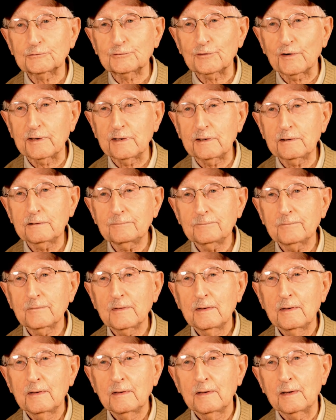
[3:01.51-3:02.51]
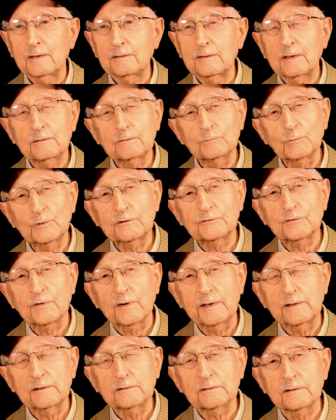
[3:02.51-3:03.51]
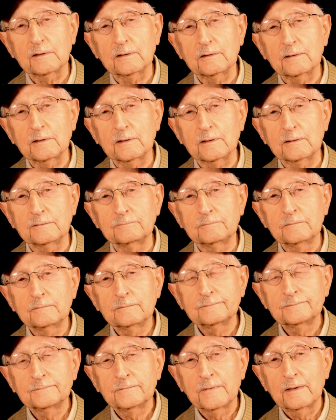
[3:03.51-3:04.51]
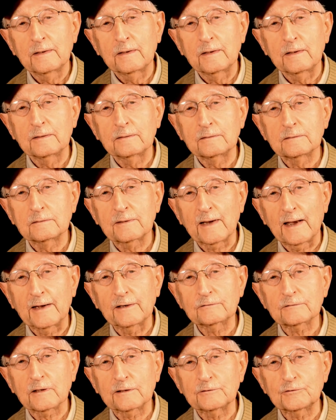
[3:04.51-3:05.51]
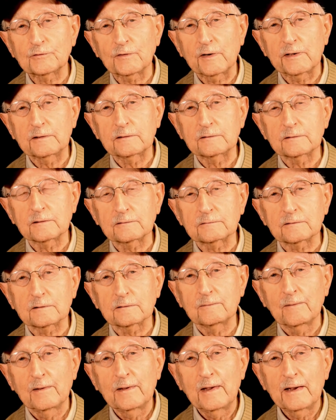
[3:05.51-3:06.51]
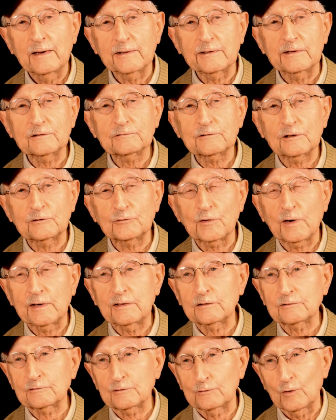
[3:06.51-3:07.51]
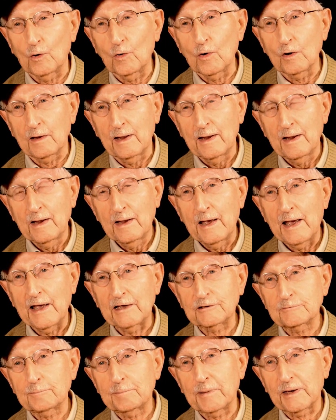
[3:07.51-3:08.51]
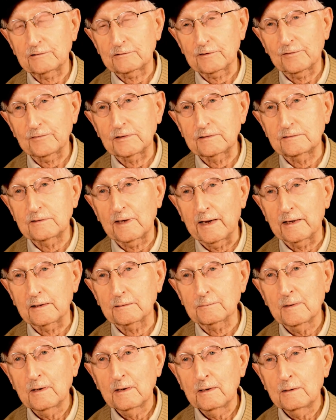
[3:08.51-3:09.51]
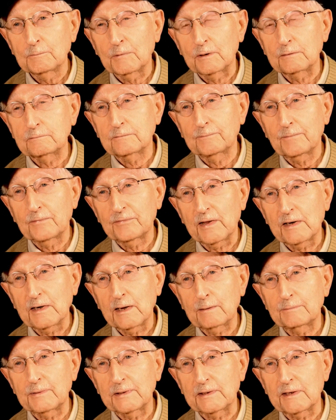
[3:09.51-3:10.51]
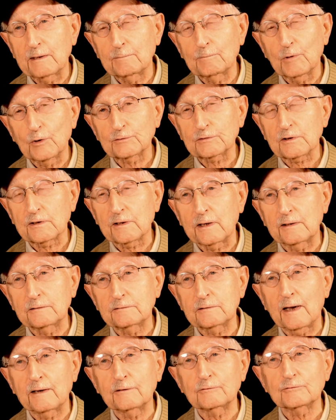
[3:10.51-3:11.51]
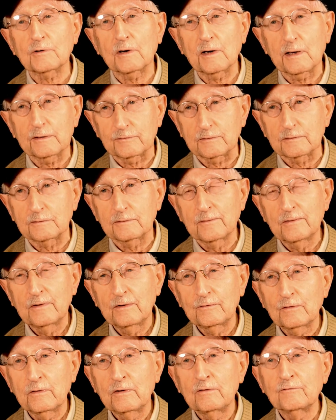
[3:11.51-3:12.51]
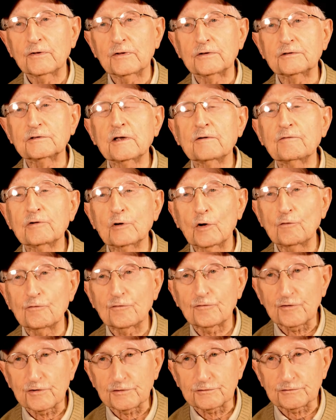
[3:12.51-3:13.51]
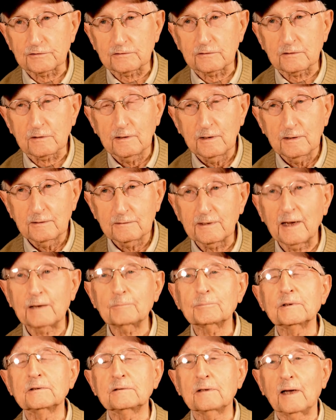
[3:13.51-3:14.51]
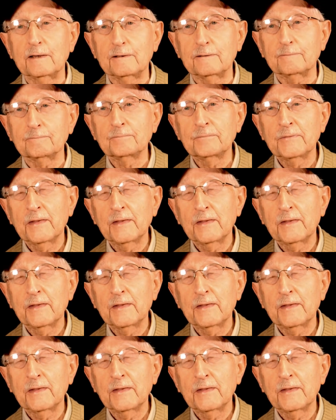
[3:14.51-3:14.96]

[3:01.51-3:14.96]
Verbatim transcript: training, and then we trained in tanks. I trained as a I guess they trained us in all aspects of the tank, but then I became mostly a tank driver for the 701st Tank Battalion.